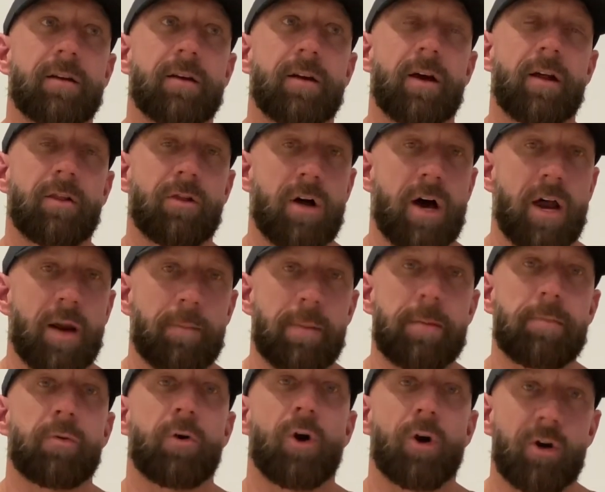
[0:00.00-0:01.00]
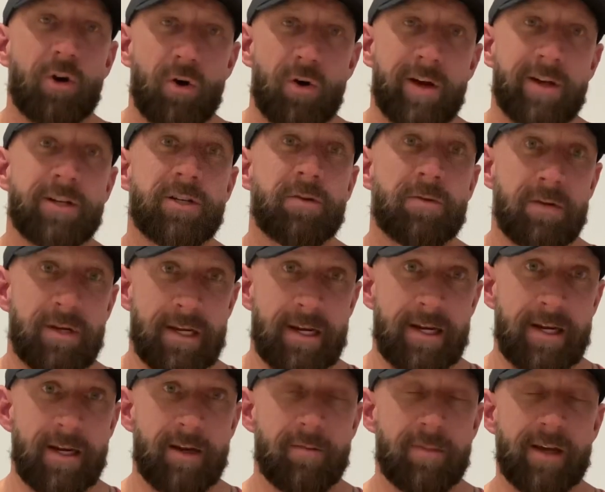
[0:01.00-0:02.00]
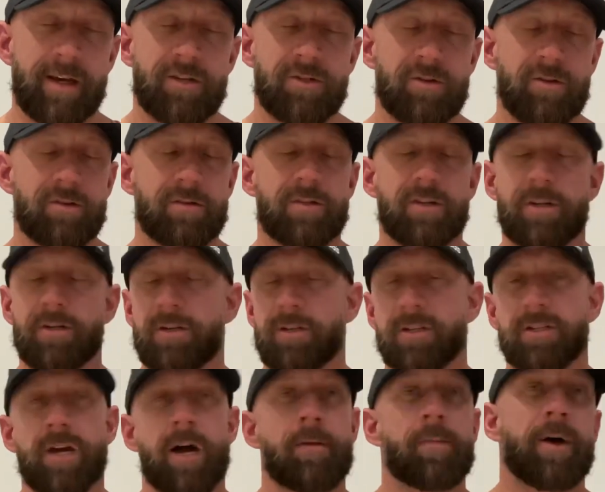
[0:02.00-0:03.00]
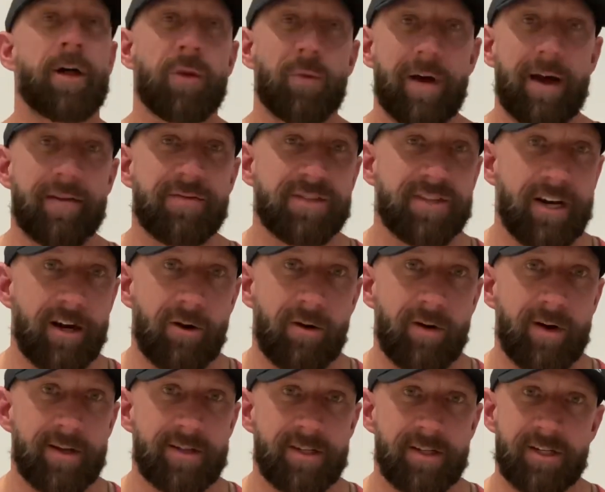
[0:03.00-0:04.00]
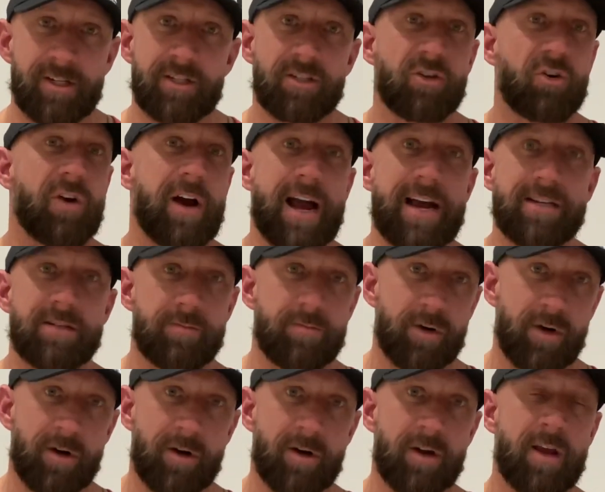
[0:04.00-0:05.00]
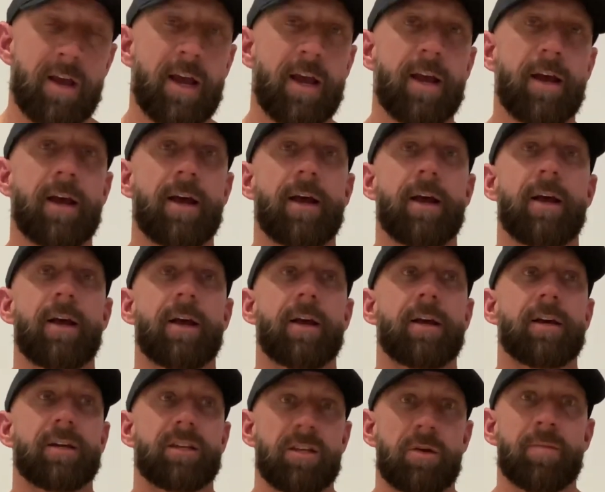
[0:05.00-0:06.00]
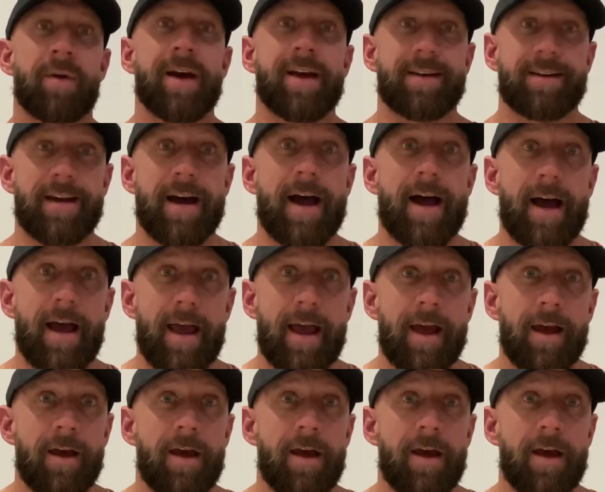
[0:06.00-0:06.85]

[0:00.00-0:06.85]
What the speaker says: a lot of people are going to need because you to just come all the way off steroids and just crash and burn, you might die.